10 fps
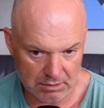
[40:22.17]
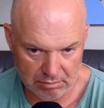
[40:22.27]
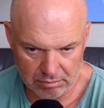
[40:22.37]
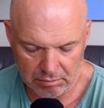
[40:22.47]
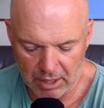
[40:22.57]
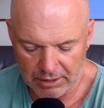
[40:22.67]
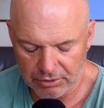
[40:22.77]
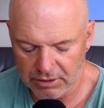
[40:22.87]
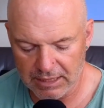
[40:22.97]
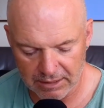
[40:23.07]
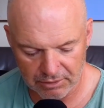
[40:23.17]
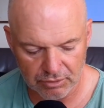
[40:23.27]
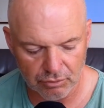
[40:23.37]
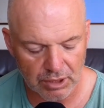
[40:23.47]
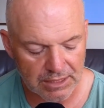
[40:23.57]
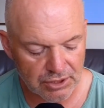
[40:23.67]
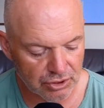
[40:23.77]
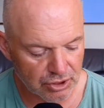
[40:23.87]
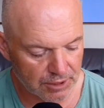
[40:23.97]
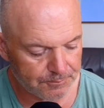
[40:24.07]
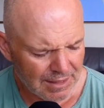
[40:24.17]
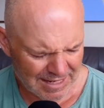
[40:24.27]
while you're together in a relationship.